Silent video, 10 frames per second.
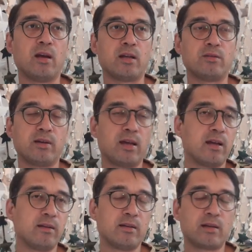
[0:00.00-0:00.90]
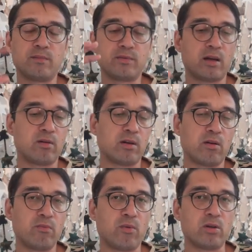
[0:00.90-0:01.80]
And so again, it comes down, it
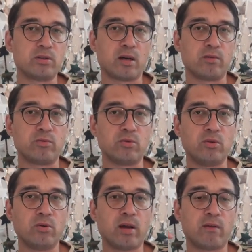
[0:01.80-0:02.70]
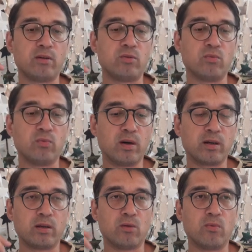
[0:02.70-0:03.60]
all boils down to you having to
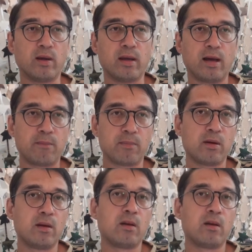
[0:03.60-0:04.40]
work your way up